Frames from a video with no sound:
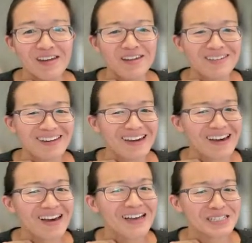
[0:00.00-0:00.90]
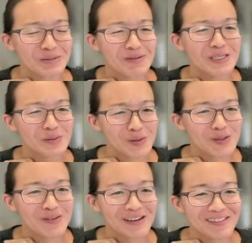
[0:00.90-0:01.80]
Yeah, some of these
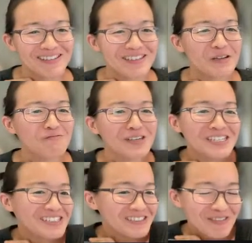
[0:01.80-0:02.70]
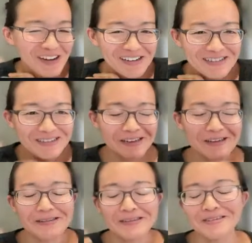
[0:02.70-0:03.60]
were like this convenient, right? It's
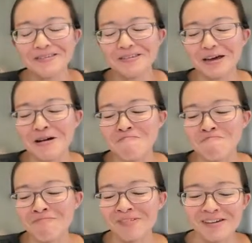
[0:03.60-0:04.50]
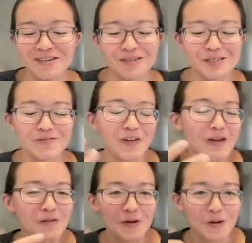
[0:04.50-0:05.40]
like this this
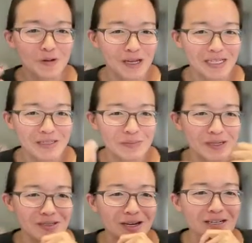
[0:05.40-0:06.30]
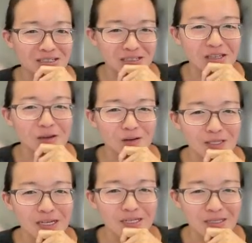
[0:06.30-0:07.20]
favor that is being done to those
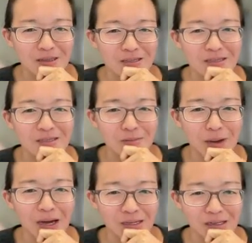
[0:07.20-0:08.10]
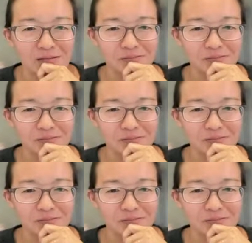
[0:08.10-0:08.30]
this is impacting.